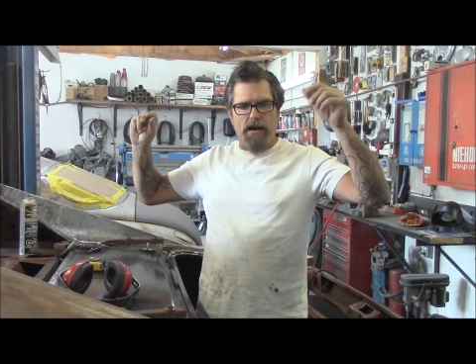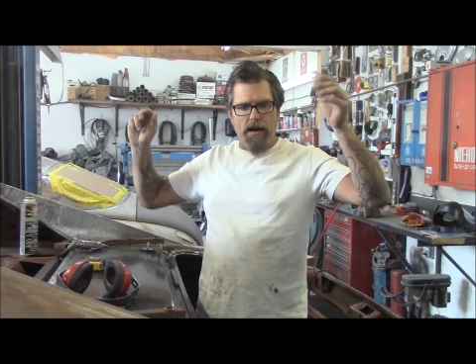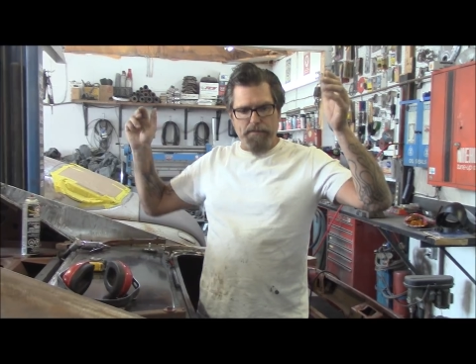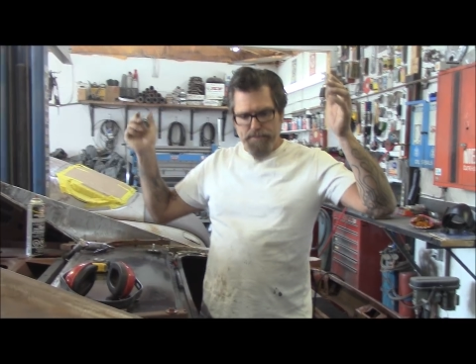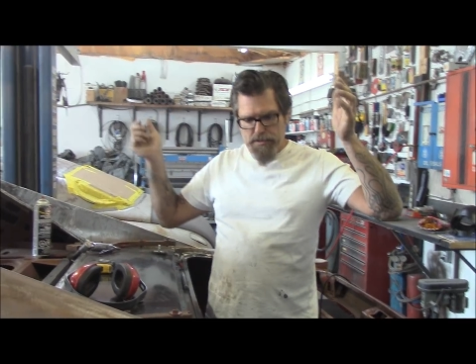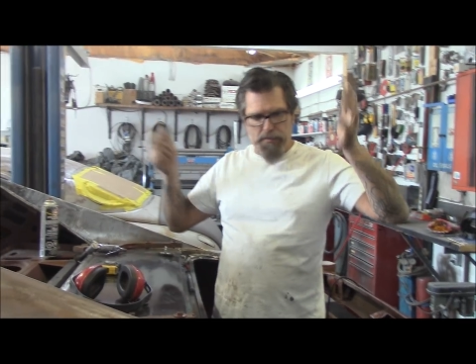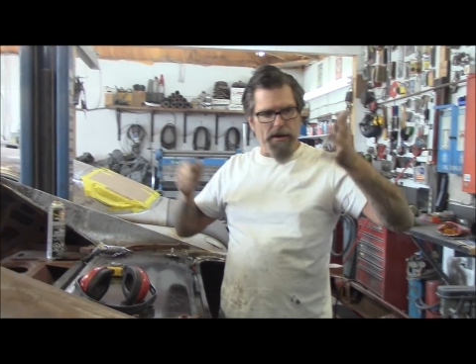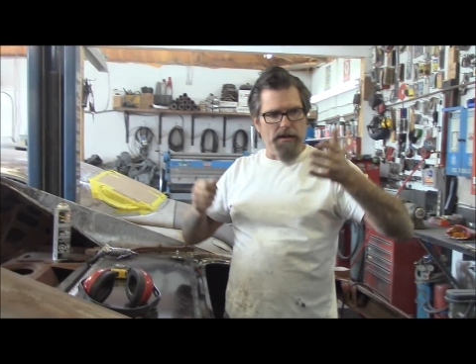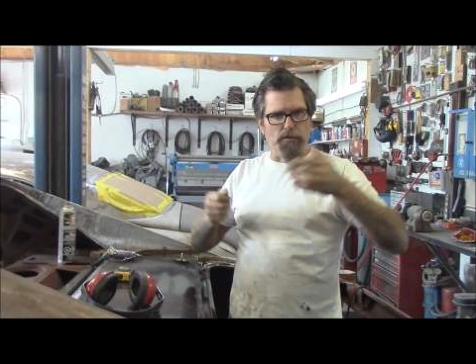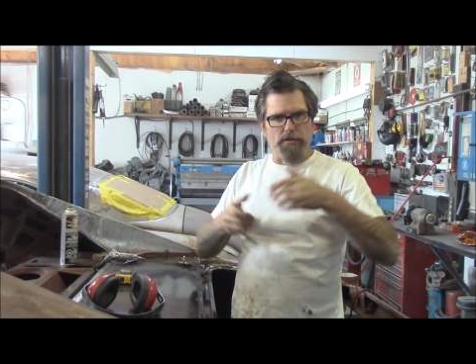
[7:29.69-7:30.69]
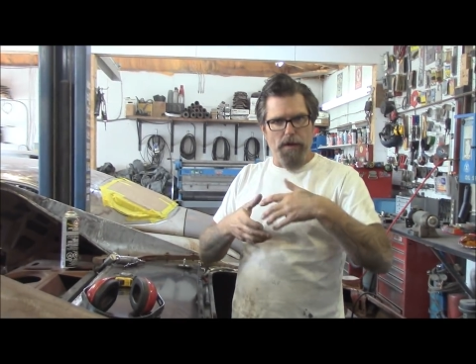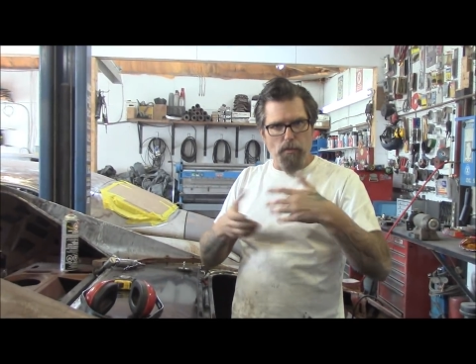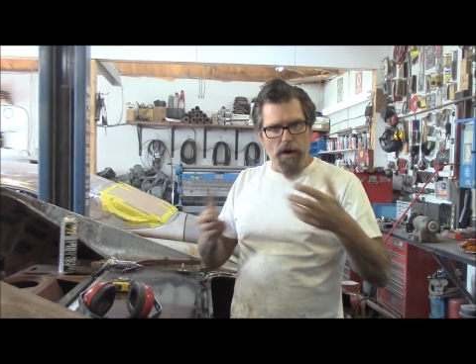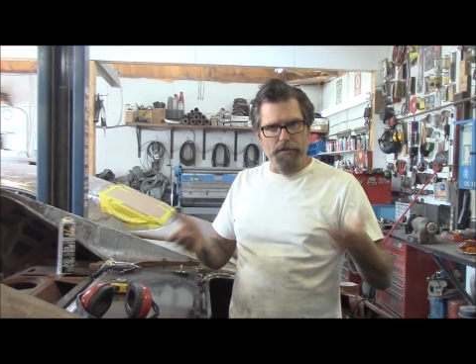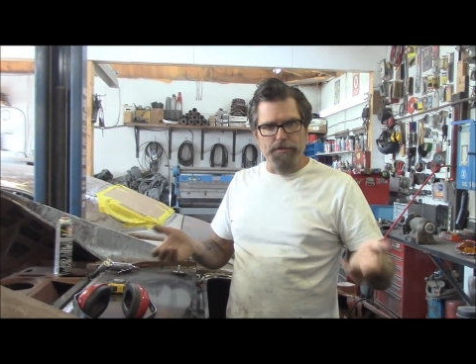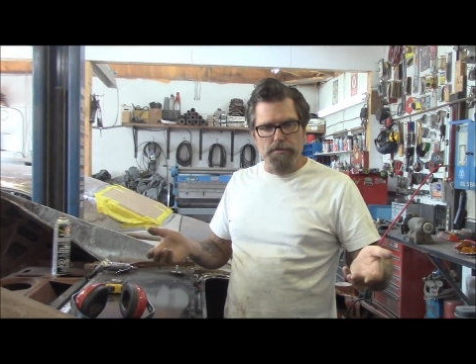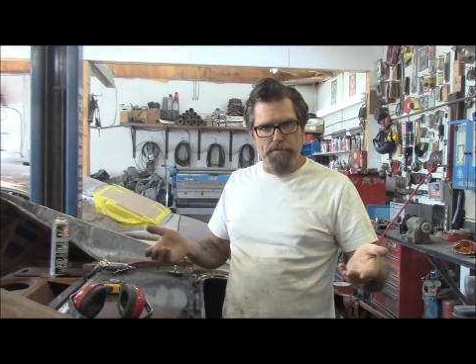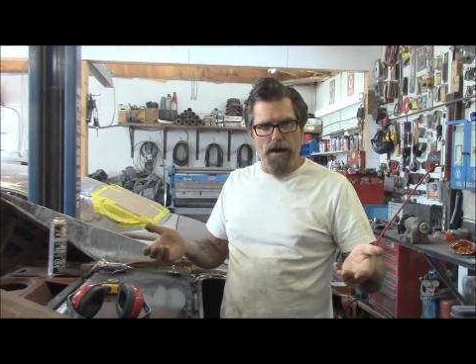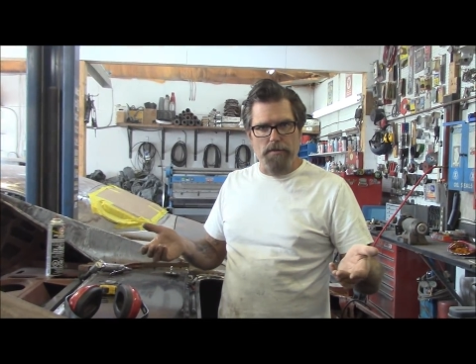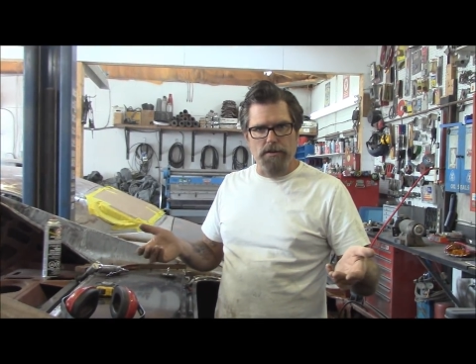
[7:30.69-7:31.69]
I sprayed them with my weld-through
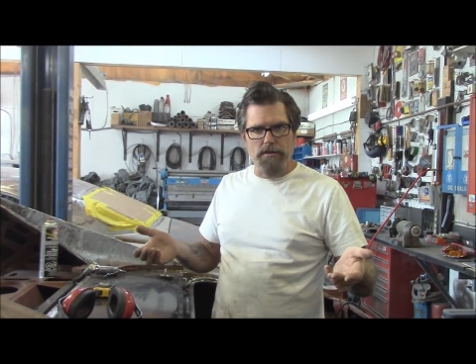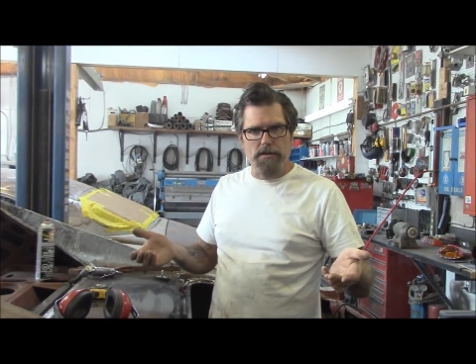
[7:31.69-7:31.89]
primer,